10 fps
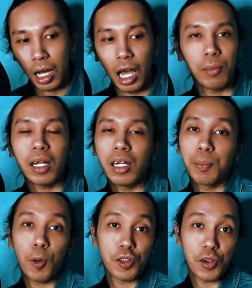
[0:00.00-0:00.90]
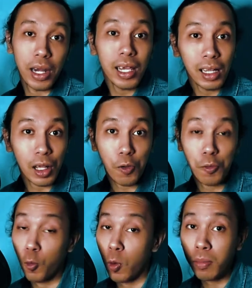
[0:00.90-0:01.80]
I mean, the portrayal
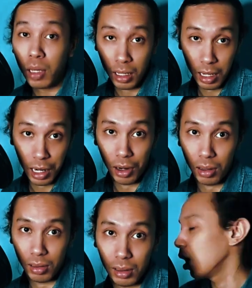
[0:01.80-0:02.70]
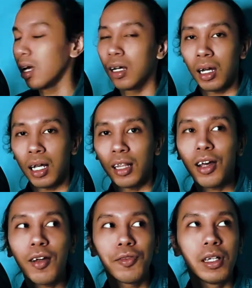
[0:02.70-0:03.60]
of women there. A
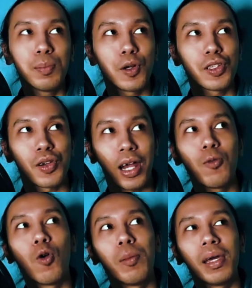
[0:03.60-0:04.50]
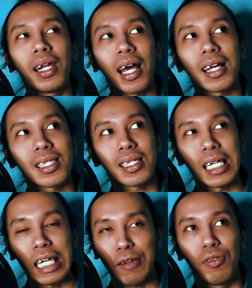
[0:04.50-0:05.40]
lot of them portray women as
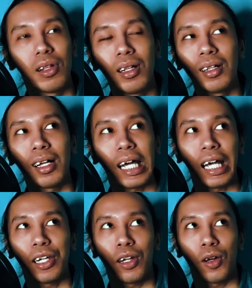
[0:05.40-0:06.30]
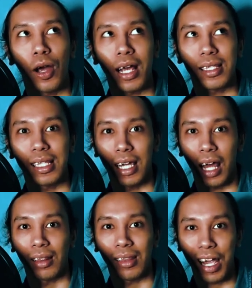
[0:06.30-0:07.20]
evil and as the
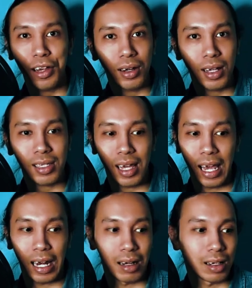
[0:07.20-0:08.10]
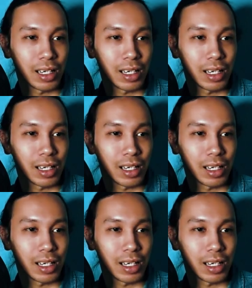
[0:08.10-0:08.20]
antagonist, and